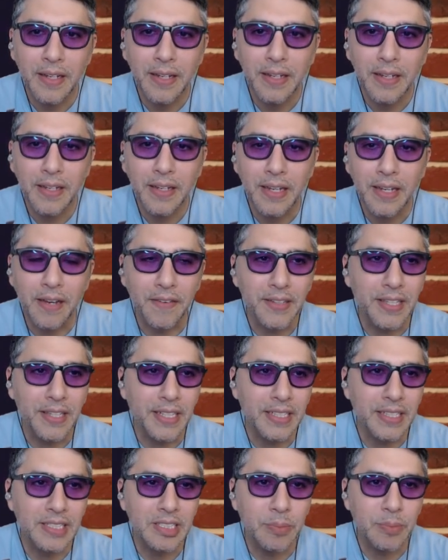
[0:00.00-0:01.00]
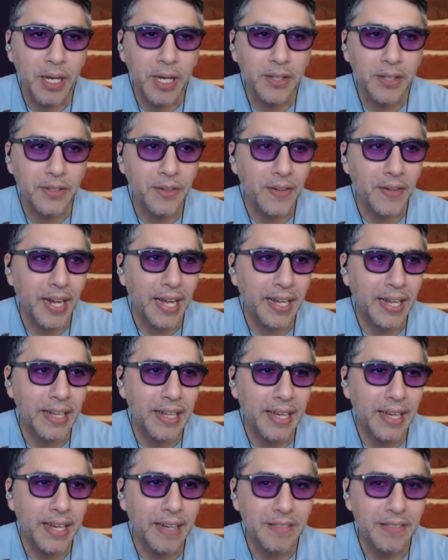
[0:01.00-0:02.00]
Everything's spelled correctly.
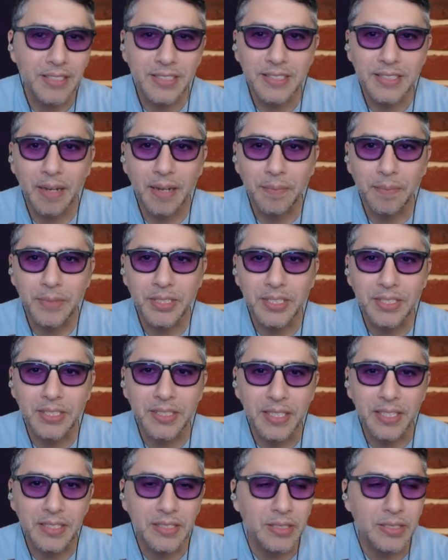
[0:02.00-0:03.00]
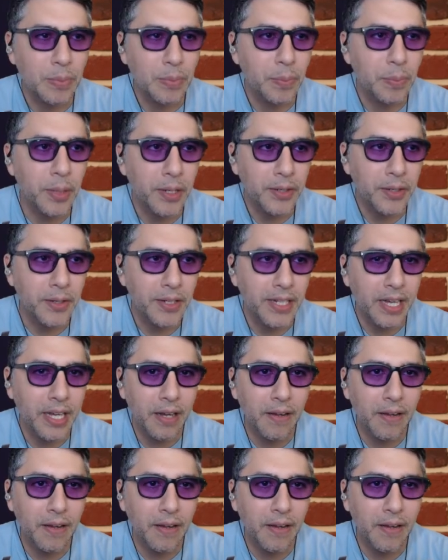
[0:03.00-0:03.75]
I'm just like super paranoid now.